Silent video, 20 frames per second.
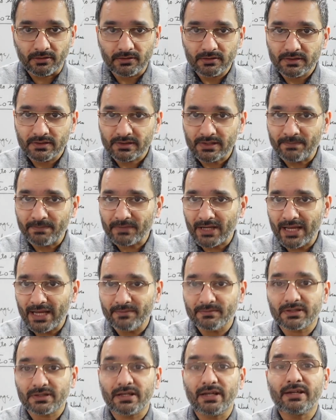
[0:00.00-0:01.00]

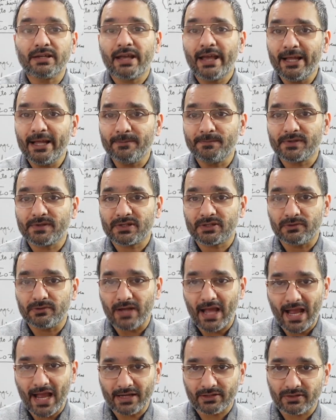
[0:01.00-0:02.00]
Sometimes it helps to
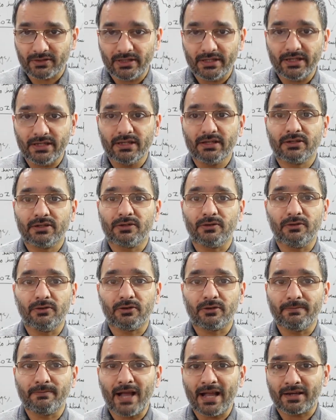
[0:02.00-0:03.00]
actually to look
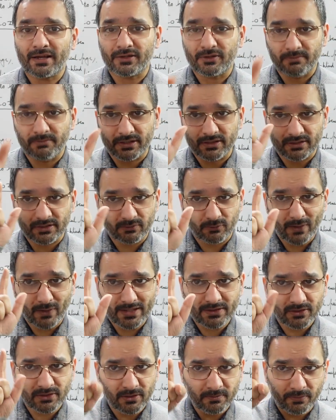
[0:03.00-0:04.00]
back at you, because
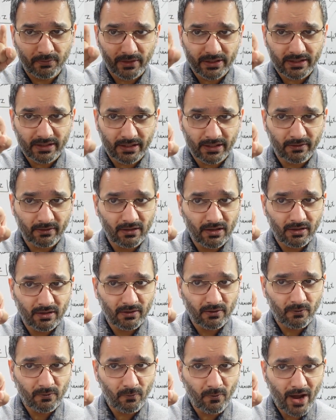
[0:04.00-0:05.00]
once you're pointing
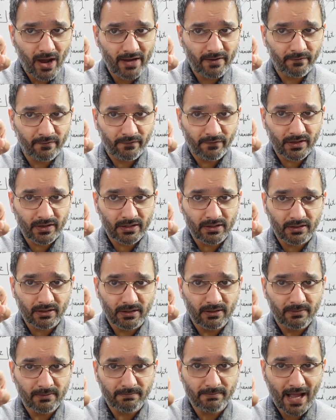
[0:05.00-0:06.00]
one
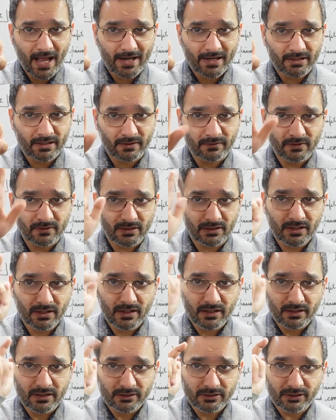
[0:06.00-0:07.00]
finger back at the world,
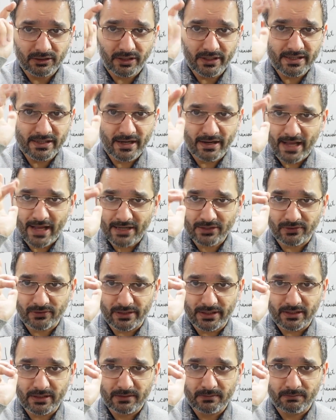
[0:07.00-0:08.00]
three are
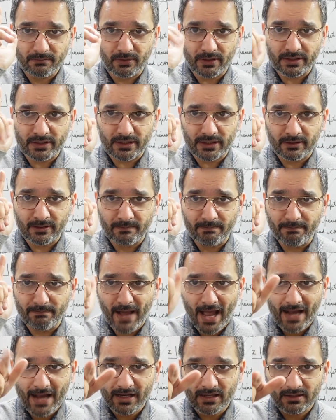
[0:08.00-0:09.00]
actually pointing
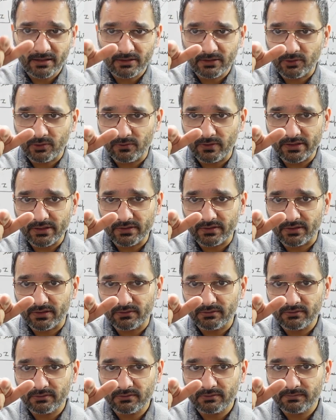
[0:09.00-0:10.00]
back towards
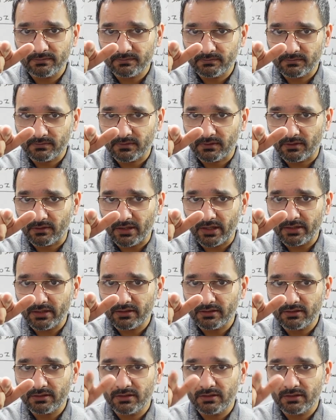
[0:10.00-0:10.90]
you, right?